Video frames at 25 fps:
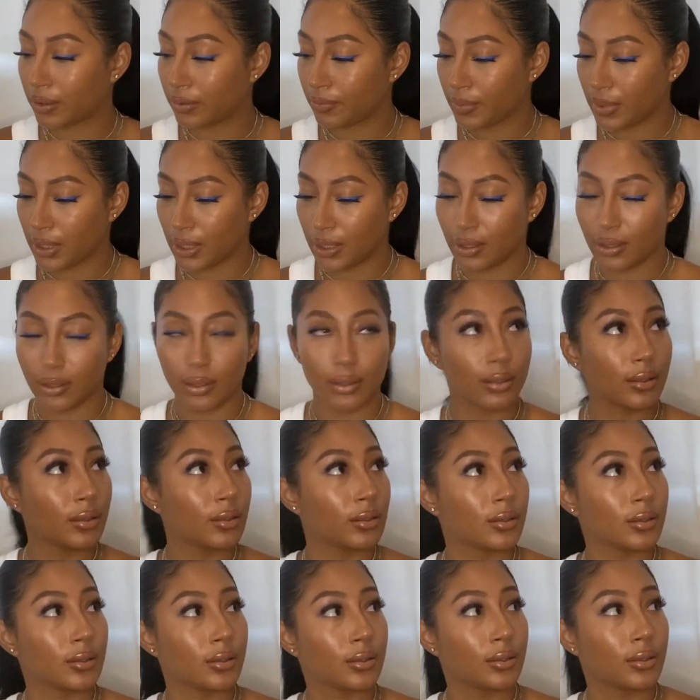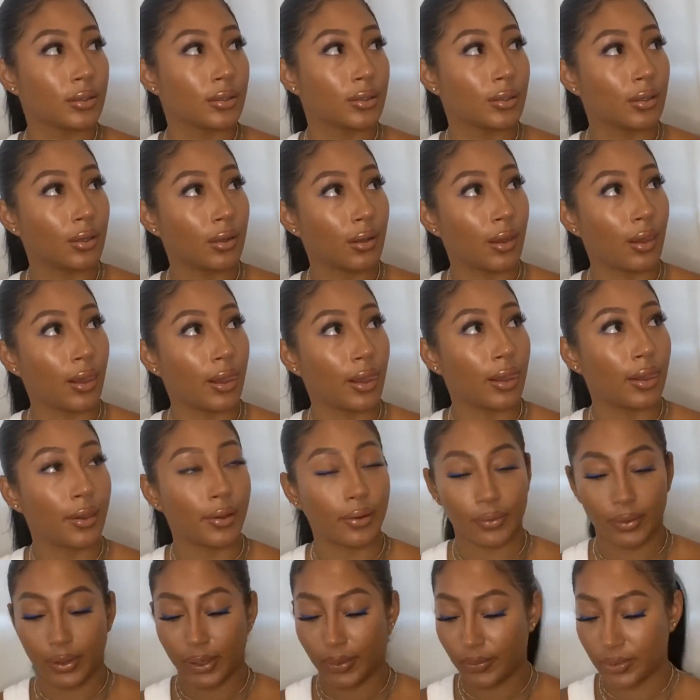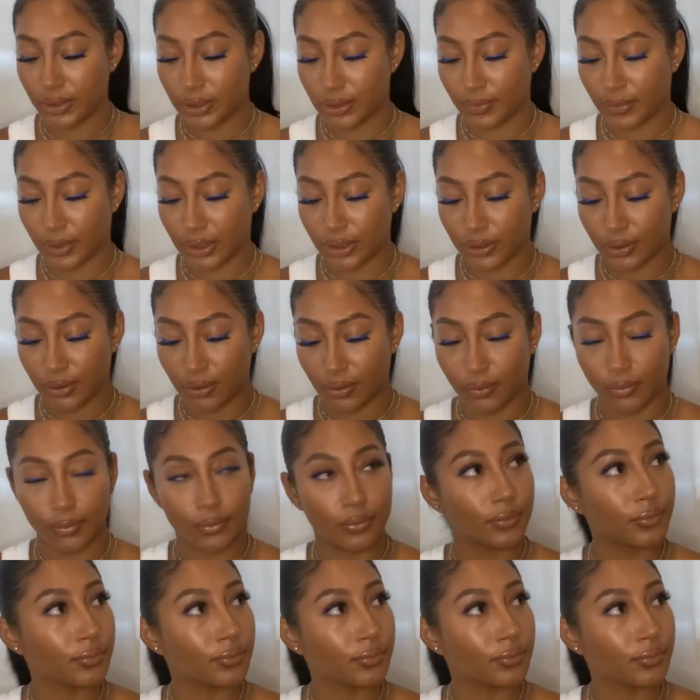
me. What happened to my show?